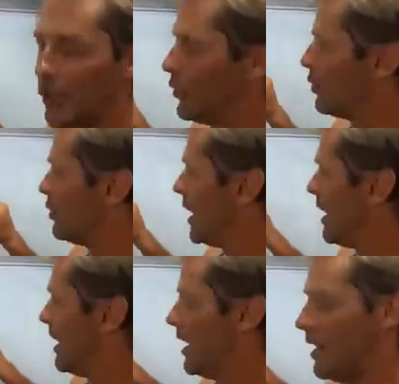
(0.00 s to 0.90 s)
you
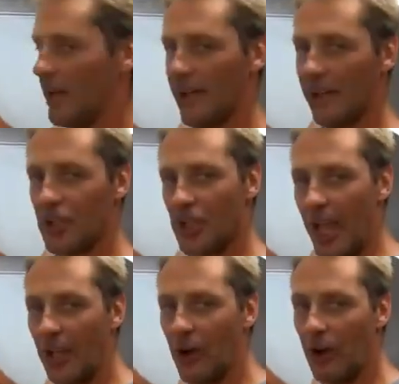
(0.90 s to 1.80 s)
are
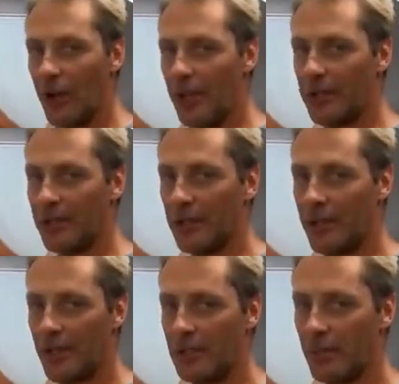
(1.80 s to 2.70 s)
shanghaied
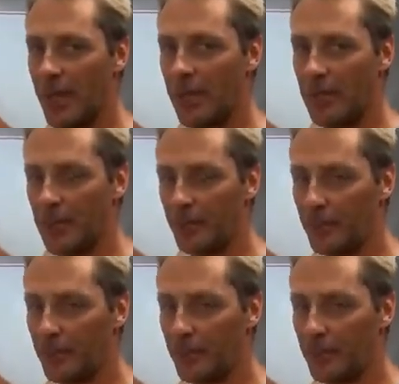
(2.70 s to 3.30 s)
as a baby,